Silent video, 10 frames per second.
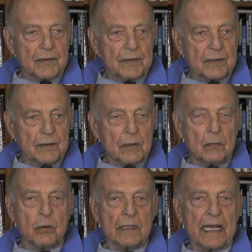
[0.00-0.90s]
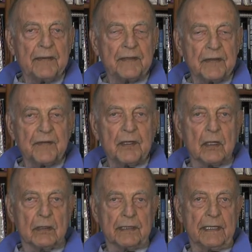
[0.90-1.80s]
still will have
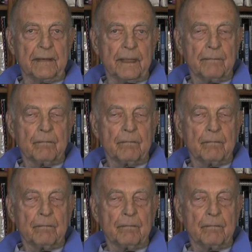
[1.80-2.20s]
difficulty